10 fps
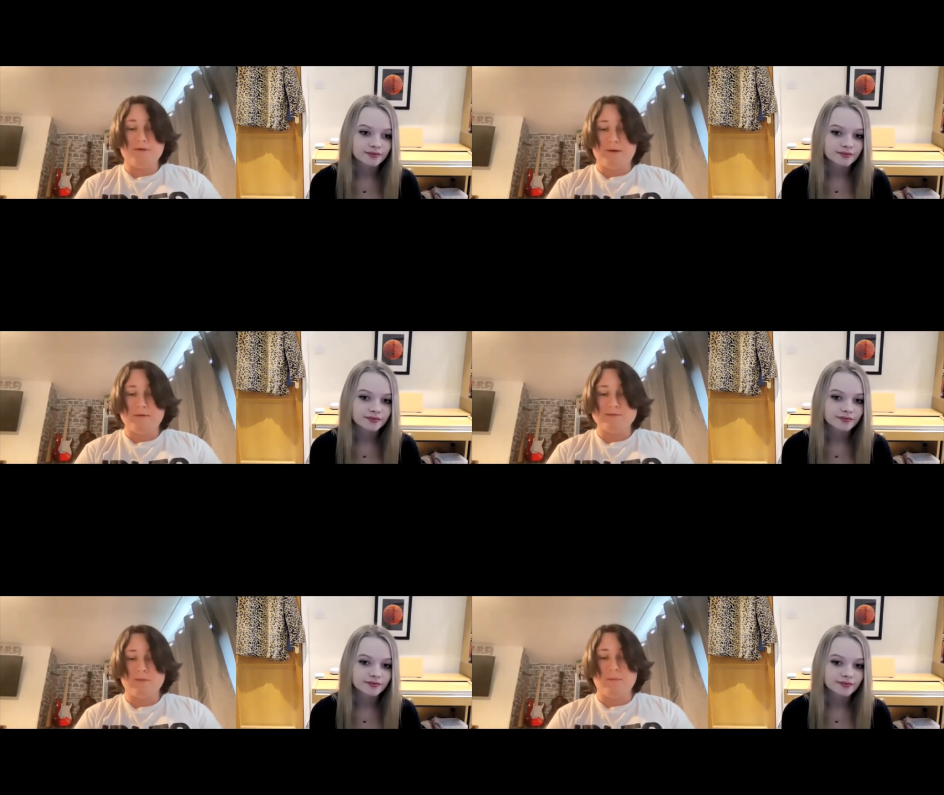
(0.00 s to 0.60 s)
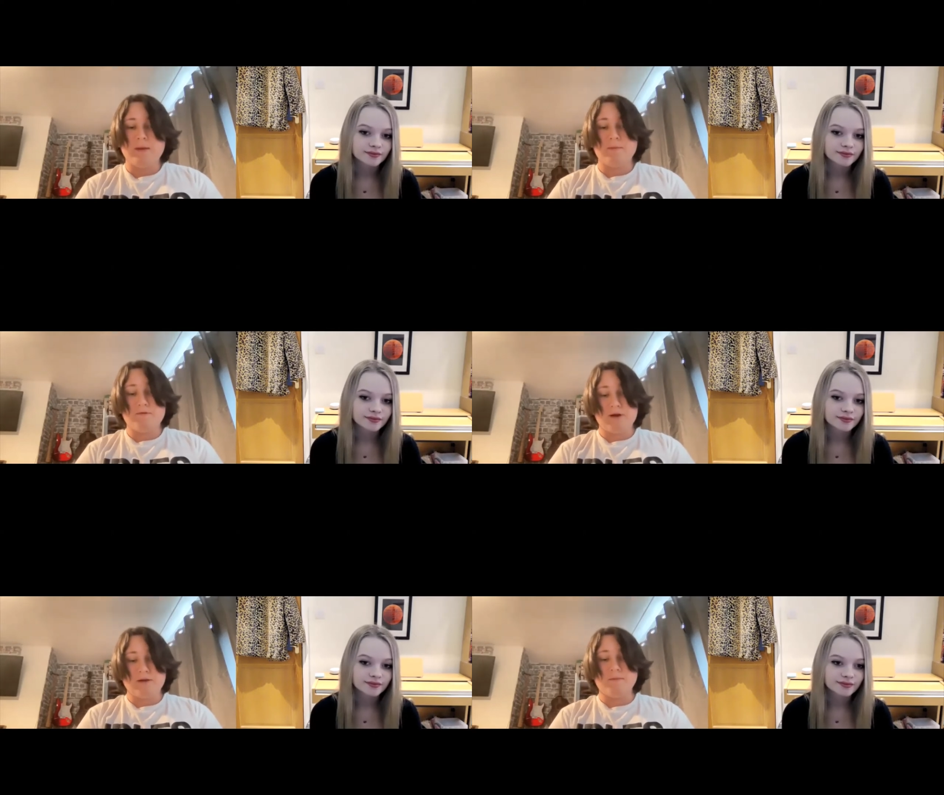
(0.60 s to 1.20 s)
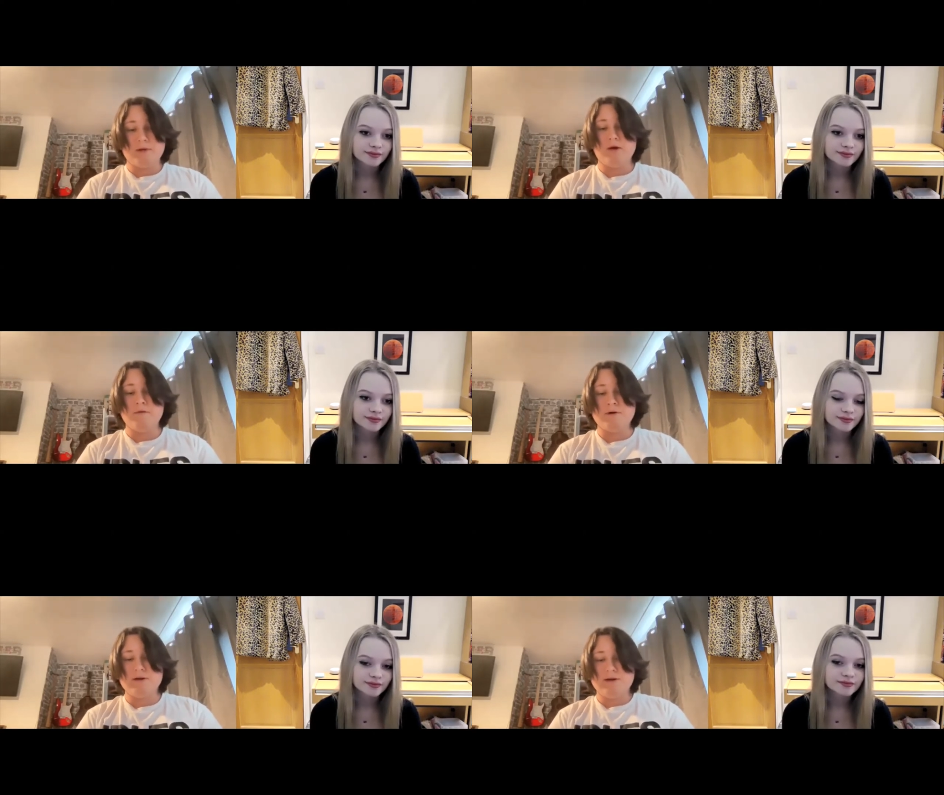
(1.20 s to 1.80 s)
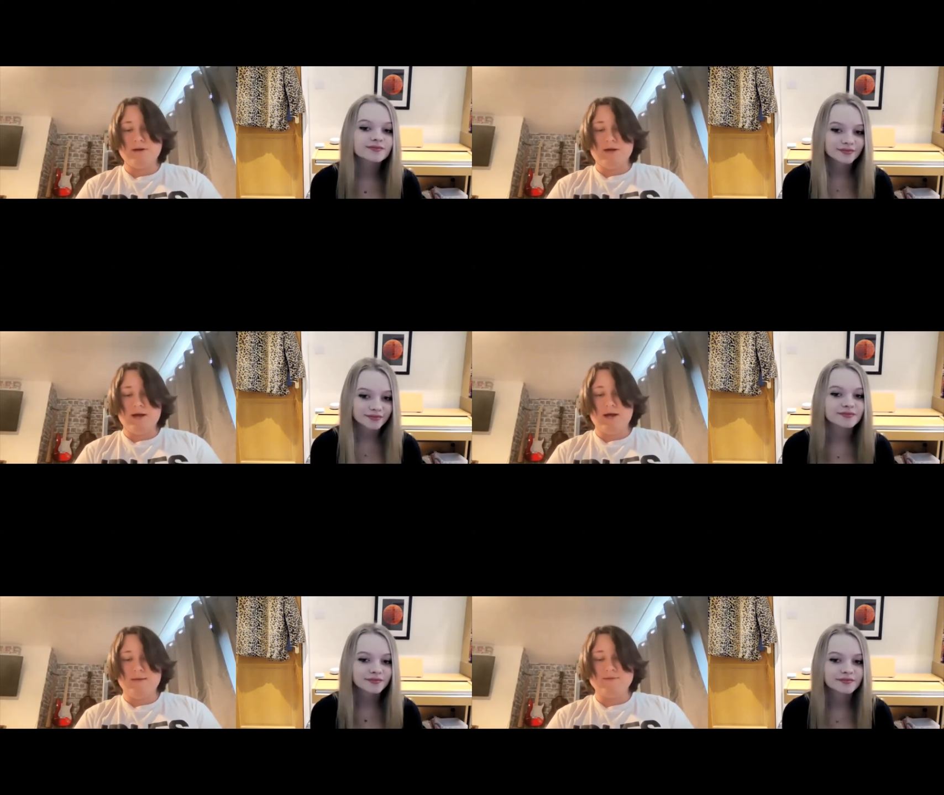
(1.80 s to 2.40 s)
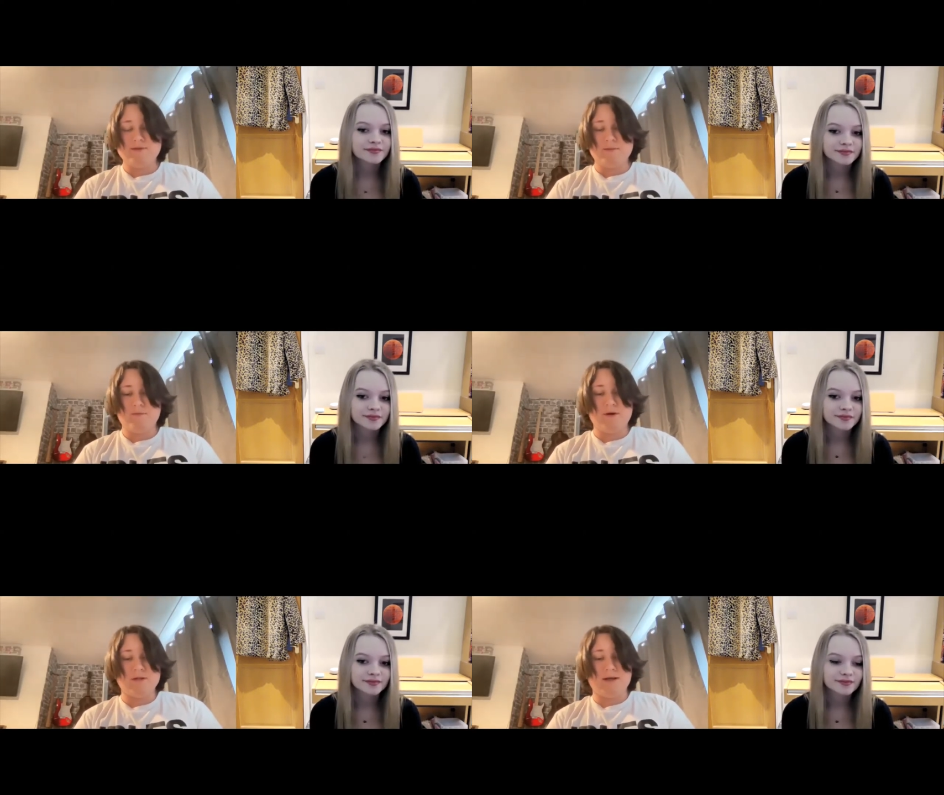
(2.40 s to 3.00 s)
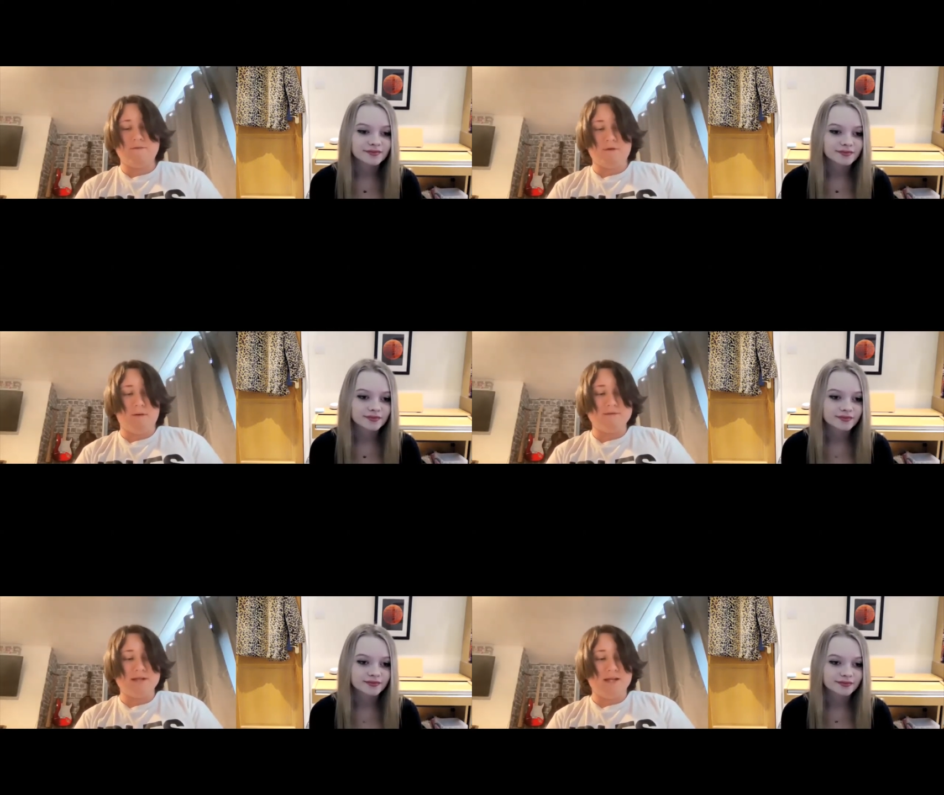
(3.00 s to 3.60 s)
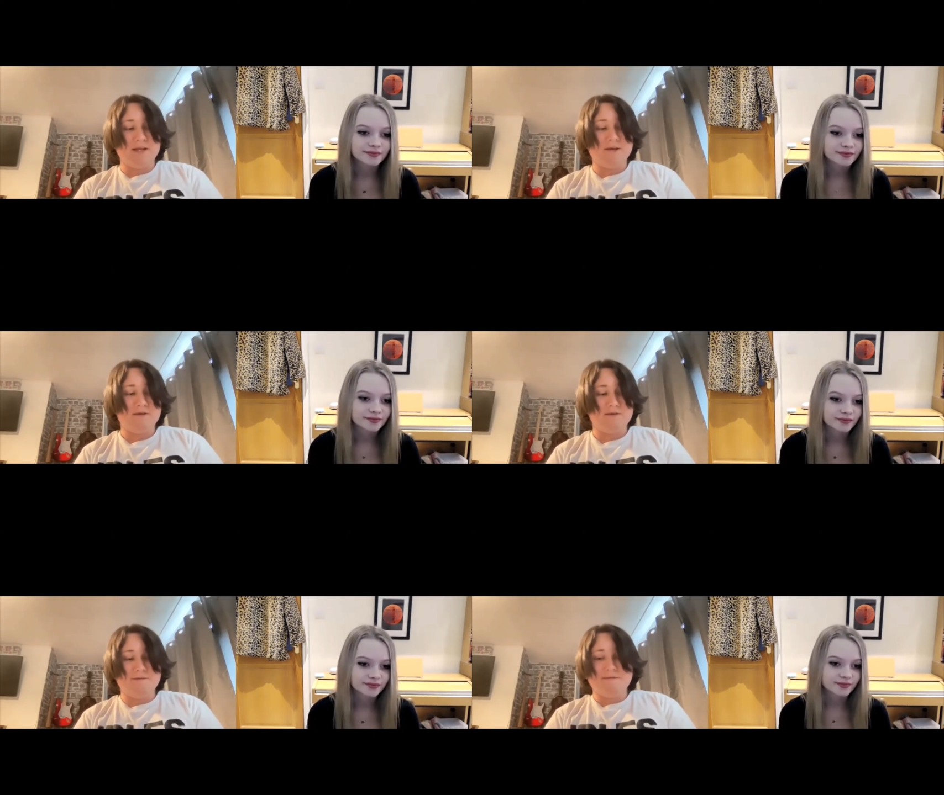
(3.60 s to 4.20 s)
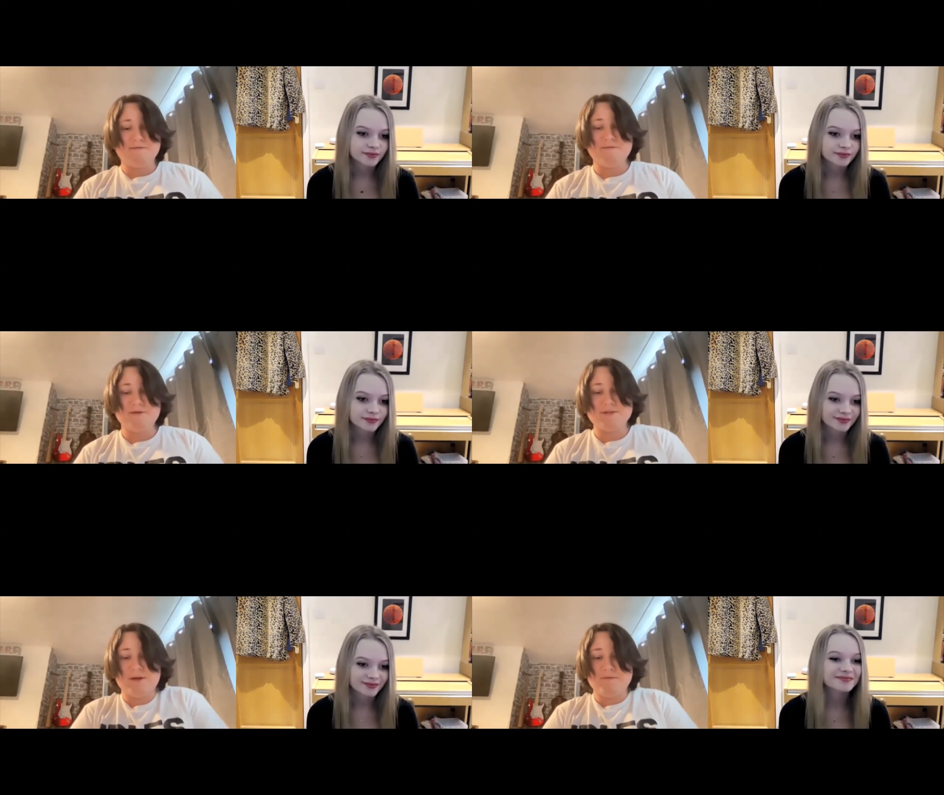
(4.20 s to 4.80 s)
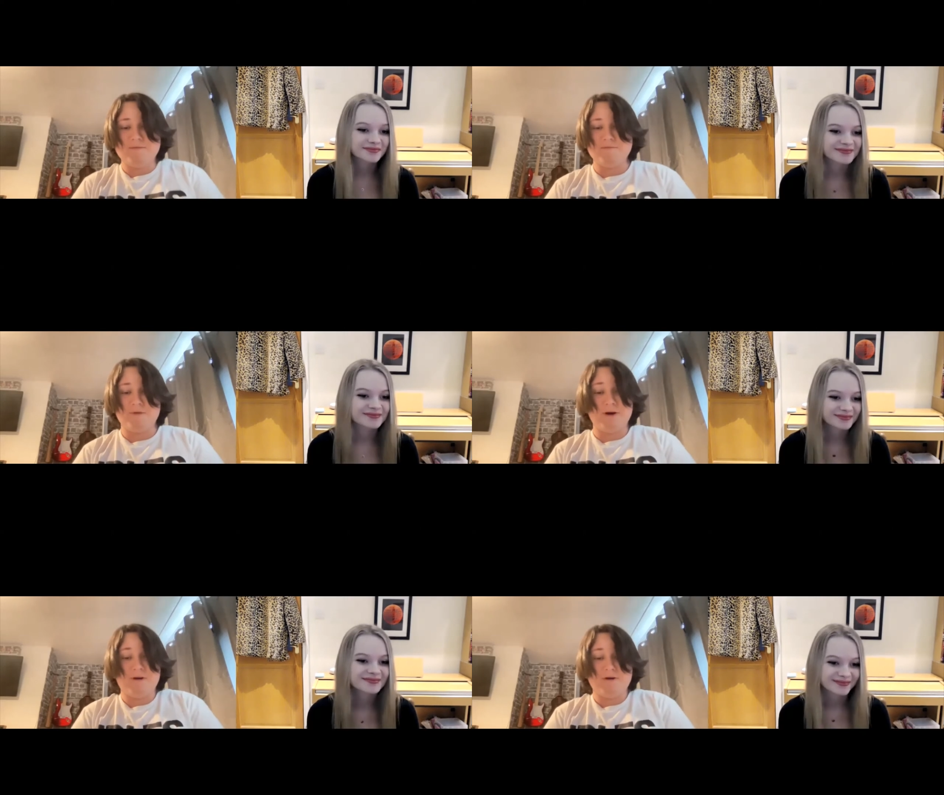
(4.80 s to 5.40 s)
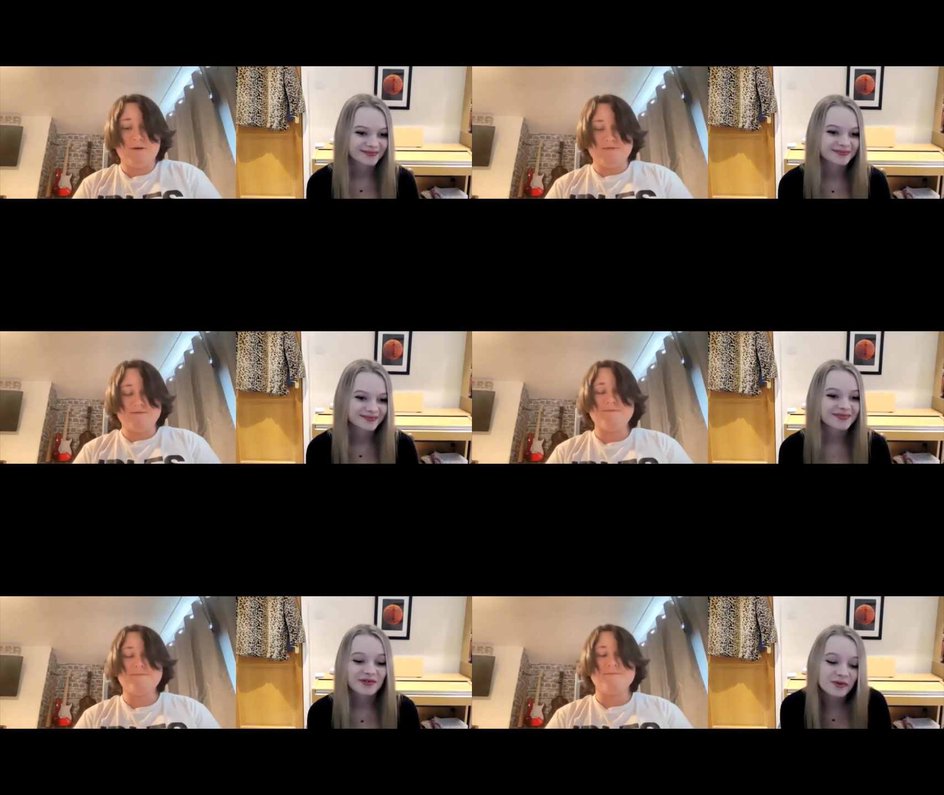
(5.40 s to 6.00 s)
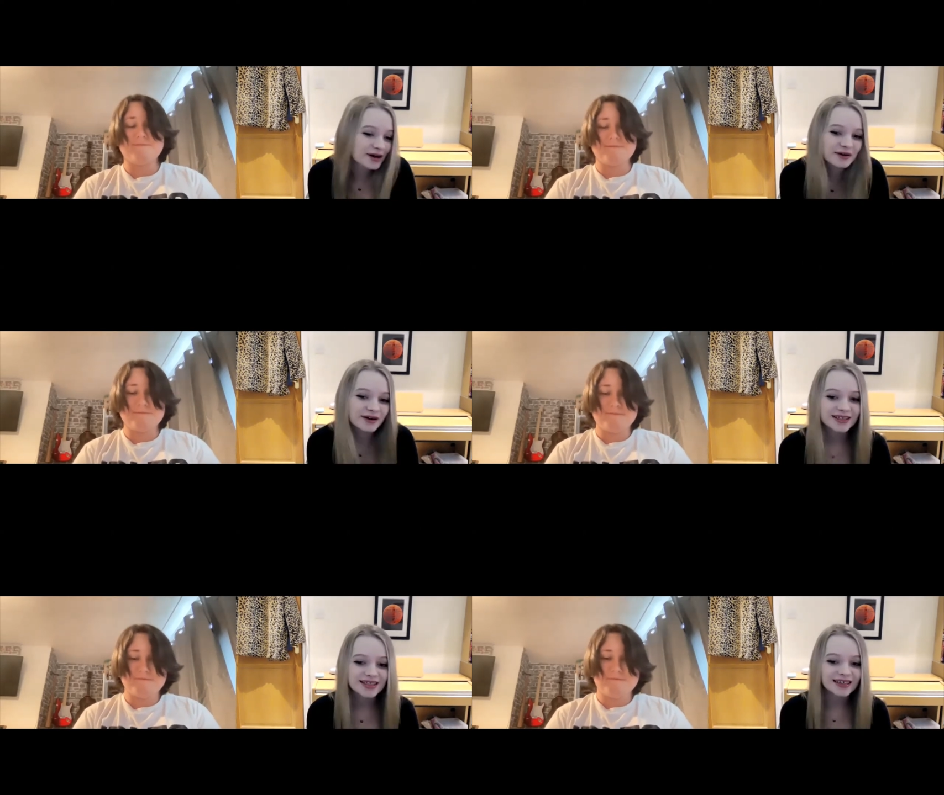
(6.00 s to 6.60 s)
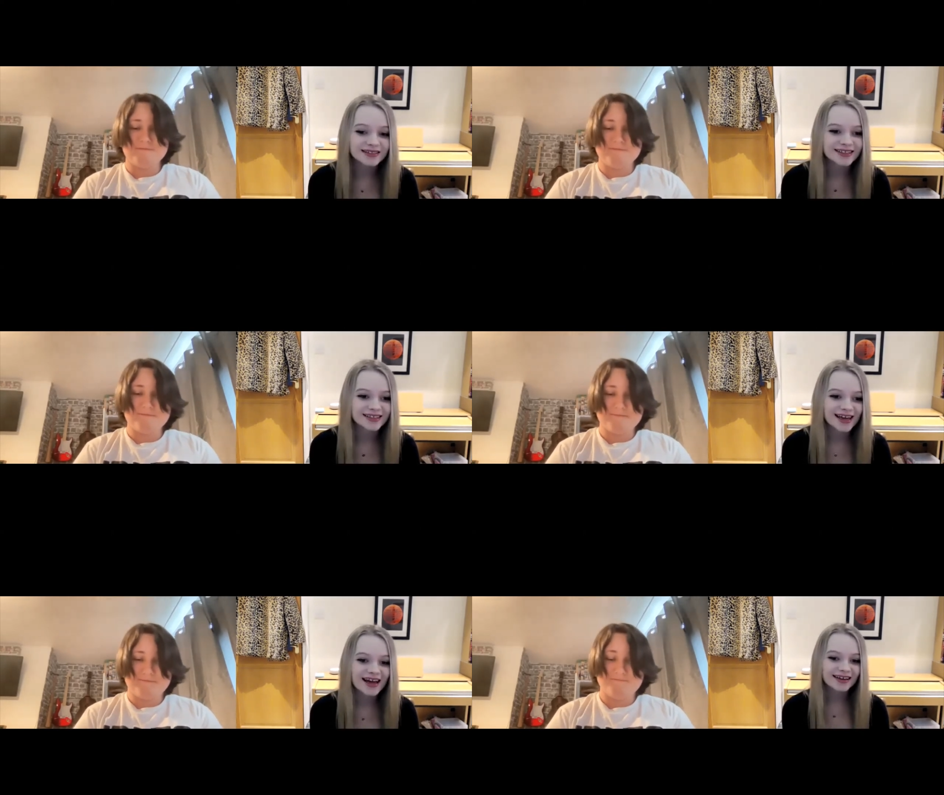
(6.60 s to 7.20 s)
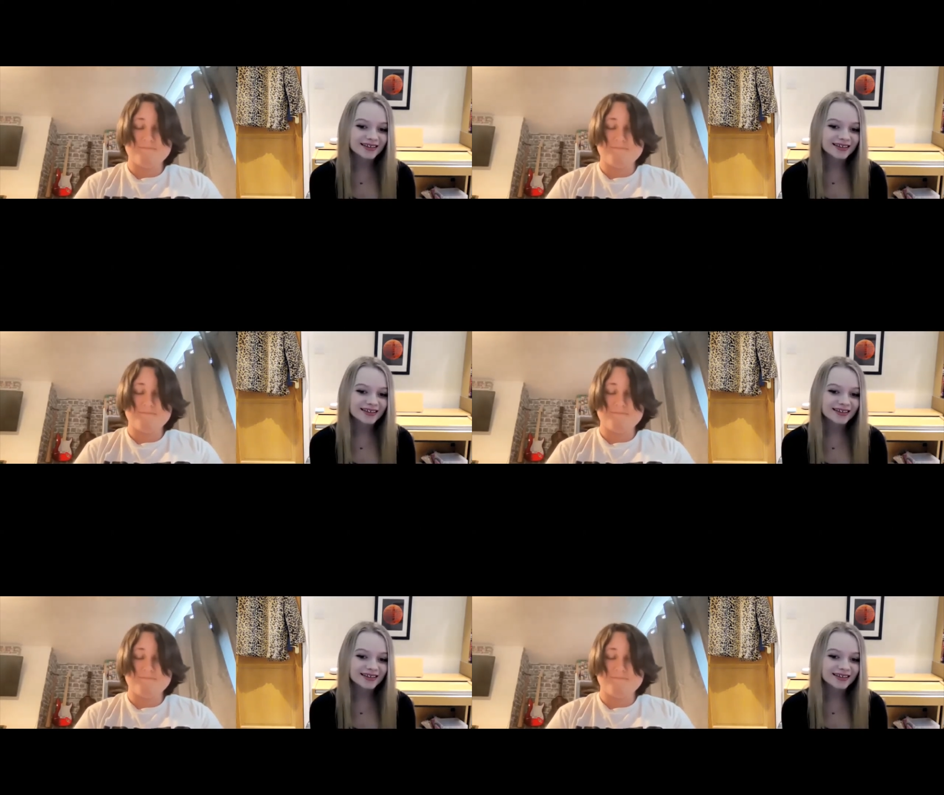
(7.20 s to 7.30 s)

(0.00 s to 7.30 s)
Speaker 1: hours with me and my friend when we go, mm-hmm. um so we got there four hours early. You know why not?
Speaker 2: Why not? Exactly. Yeah.